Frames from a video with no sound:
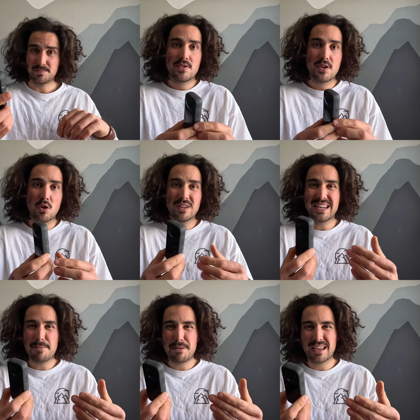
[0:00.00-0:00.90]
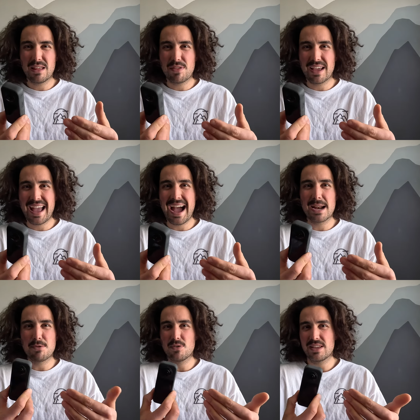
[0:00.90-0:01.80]
The only nitpicky thing I
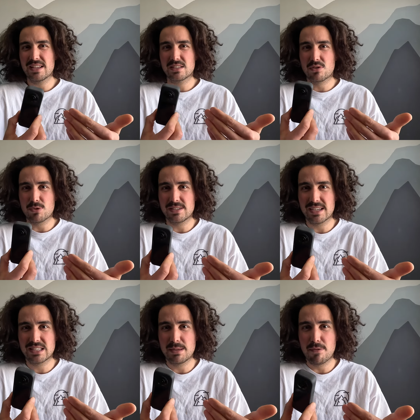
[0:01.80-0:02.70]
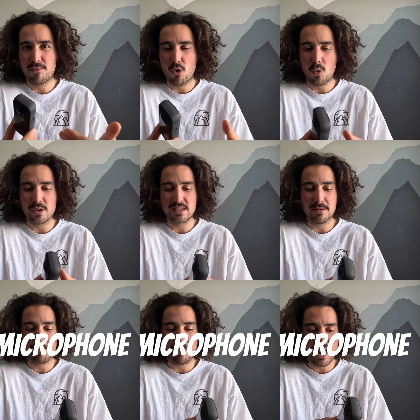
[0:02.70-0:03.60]
had about the Insta360 before was
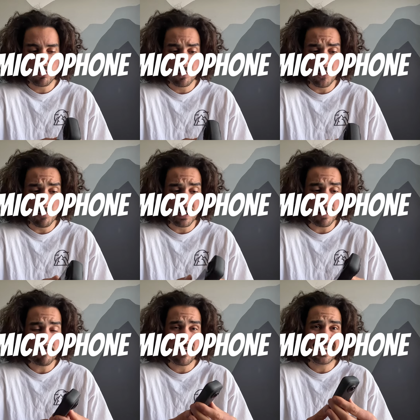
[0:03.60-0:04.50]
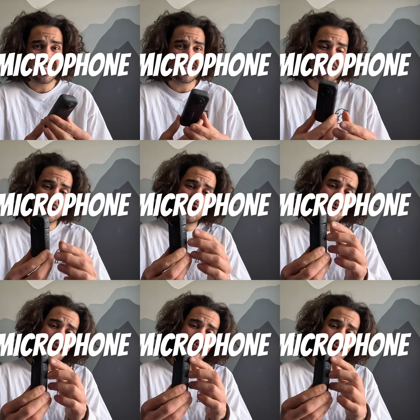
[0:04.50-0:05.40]
the microphone, but I'm finding this
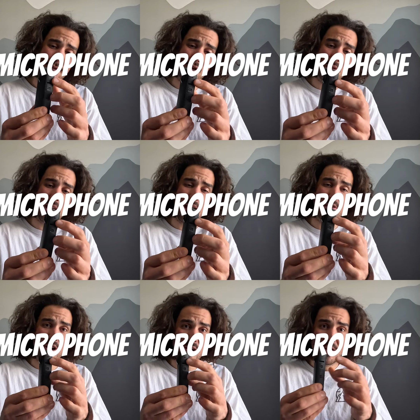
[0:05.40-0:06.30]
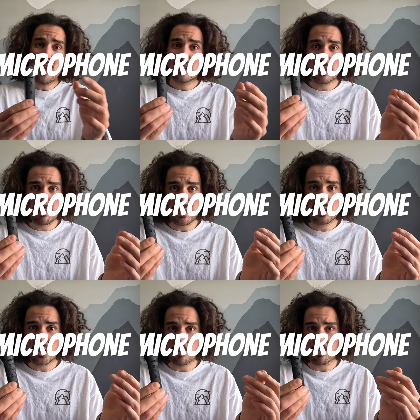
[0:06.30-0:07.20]
new microphone they have on here to be
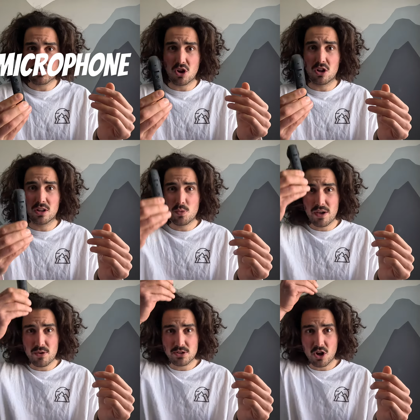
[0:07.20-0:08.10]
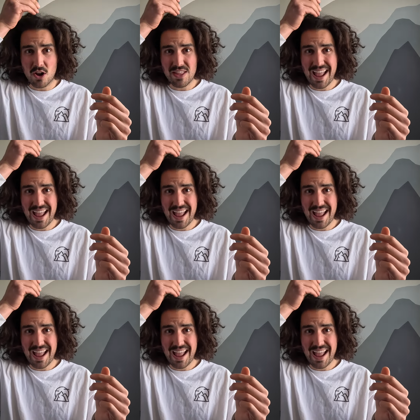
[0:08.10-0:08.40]
super solid, whether it's on